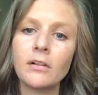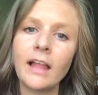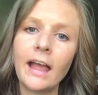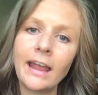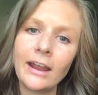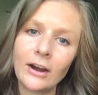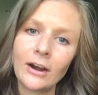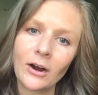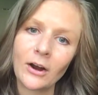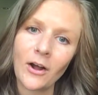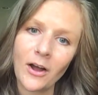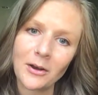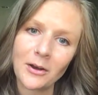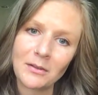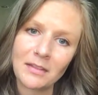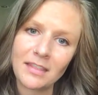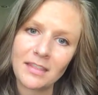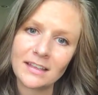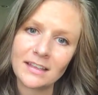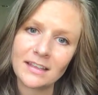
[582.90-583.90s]
layer
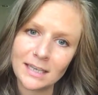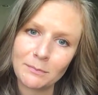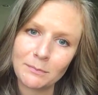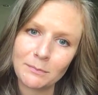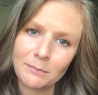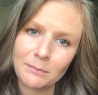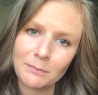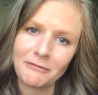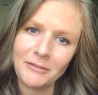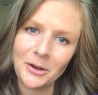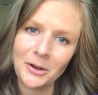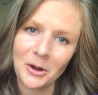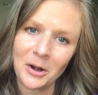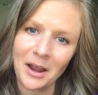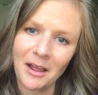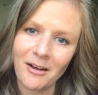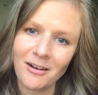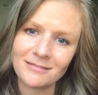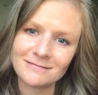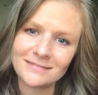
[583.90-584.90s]
on the tip of my
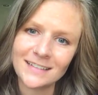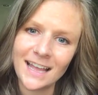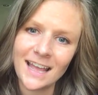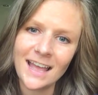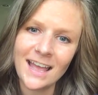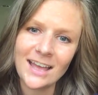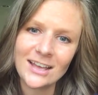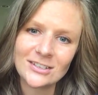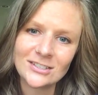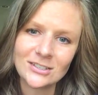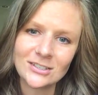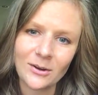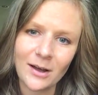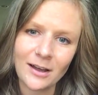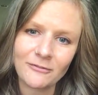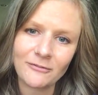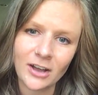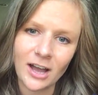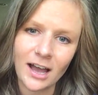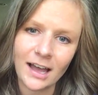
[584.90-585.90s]
fingernail. So
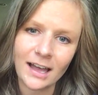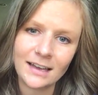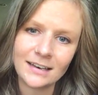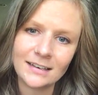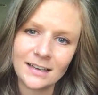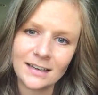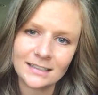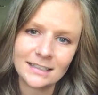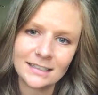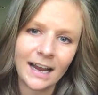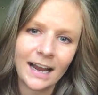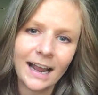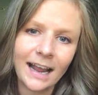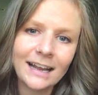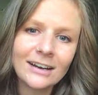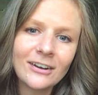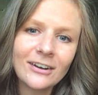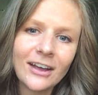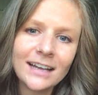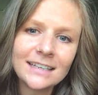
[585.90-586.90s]
I've got a
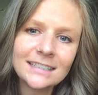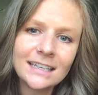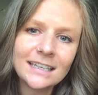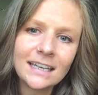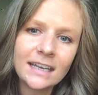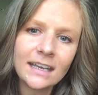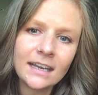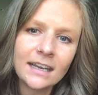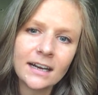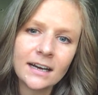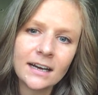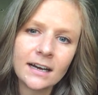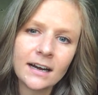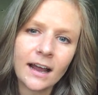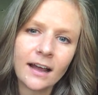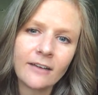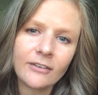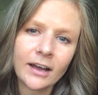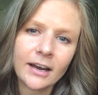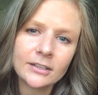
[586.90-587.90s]
diagonal I did here,
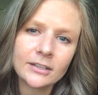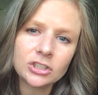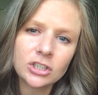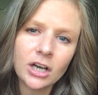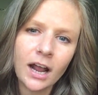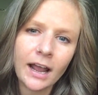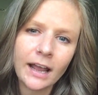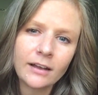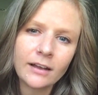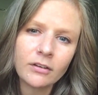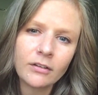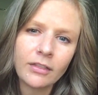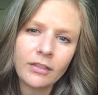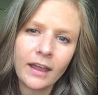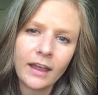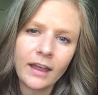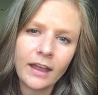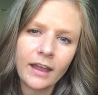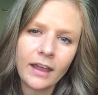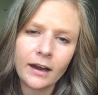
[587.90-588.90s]
I've got a triangle
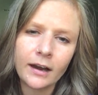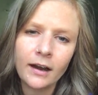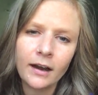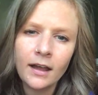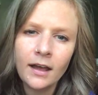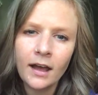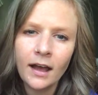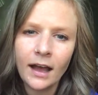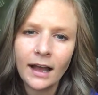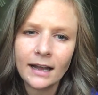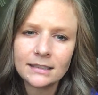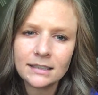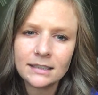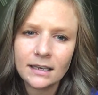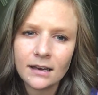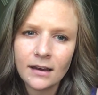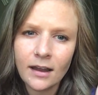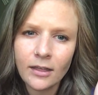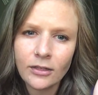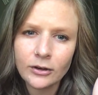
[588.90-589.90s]
there, I did
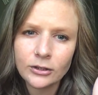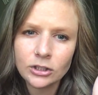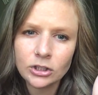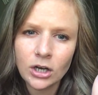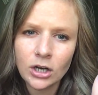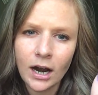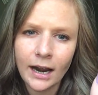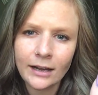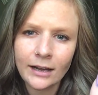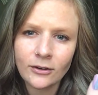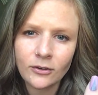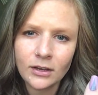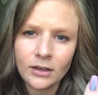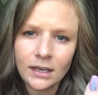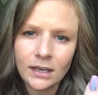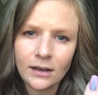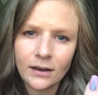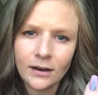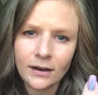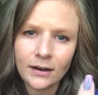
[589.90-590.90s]
another triangle
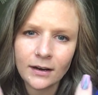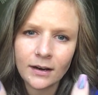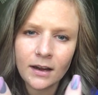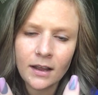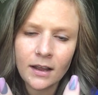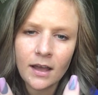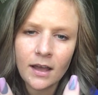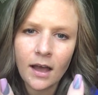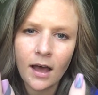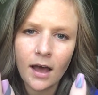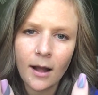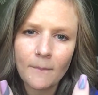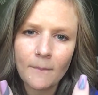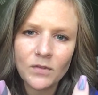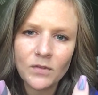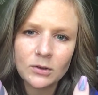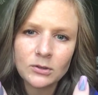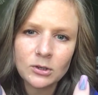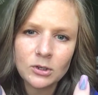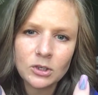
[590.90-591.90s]
here.
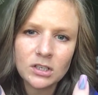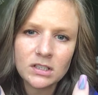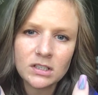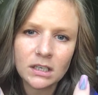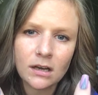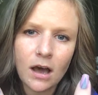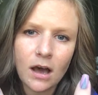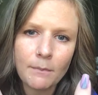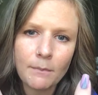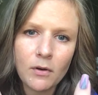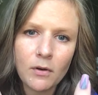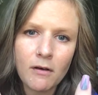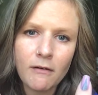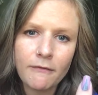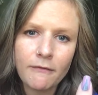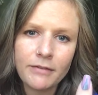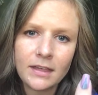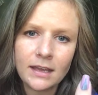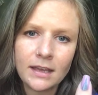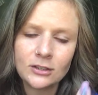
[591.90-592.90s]
Those are just a couple of
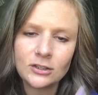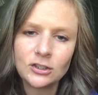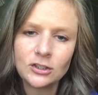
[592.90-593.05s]
things